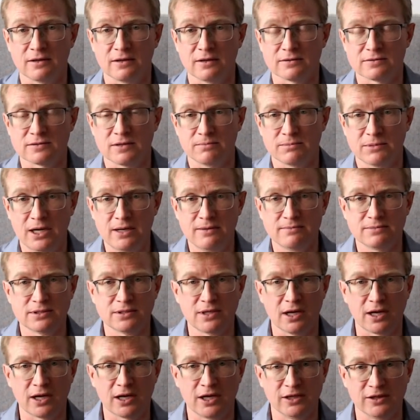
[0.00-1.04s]
sometimes
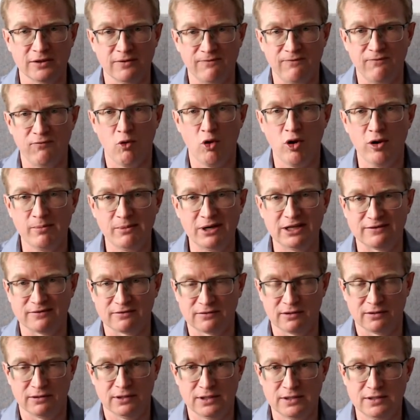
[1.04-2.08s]
the conformance
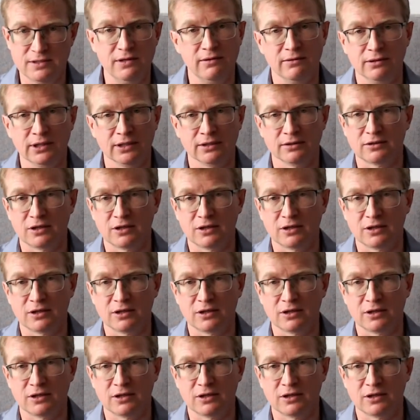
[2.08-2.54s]
criterion,